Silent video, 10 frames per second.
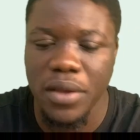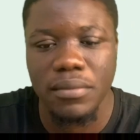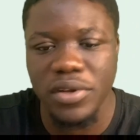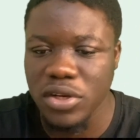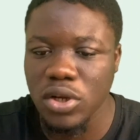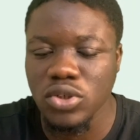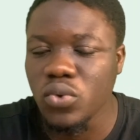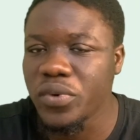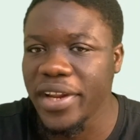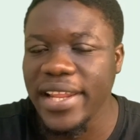we did not do
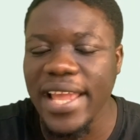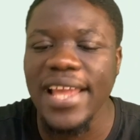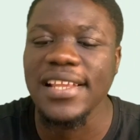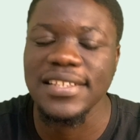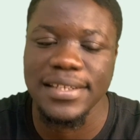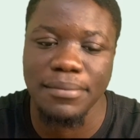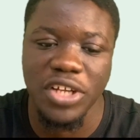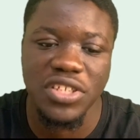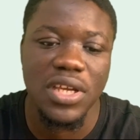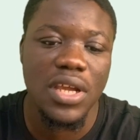really anything
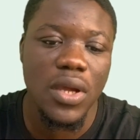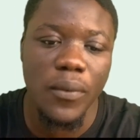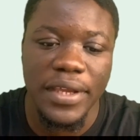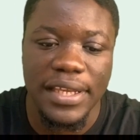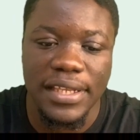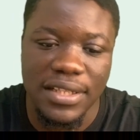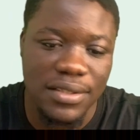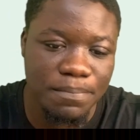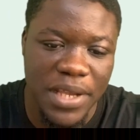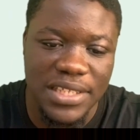much. We
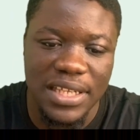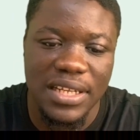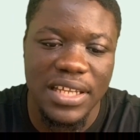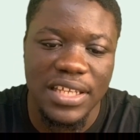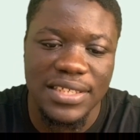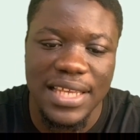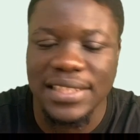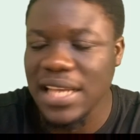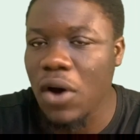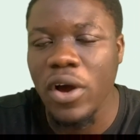basically set
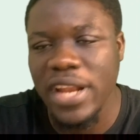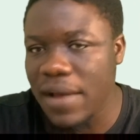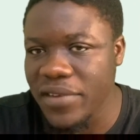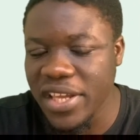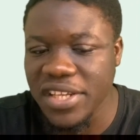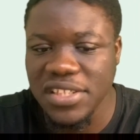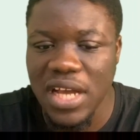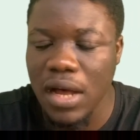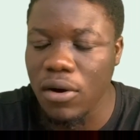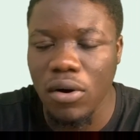our navigation,
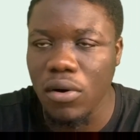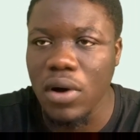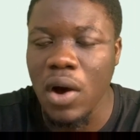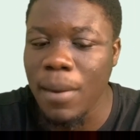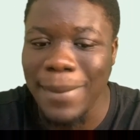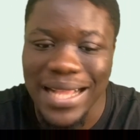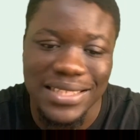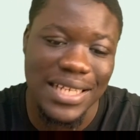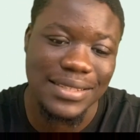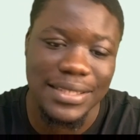our
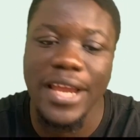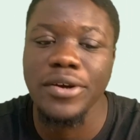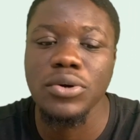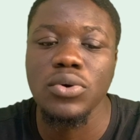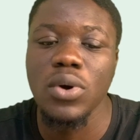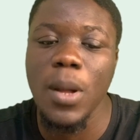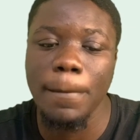margin at 0,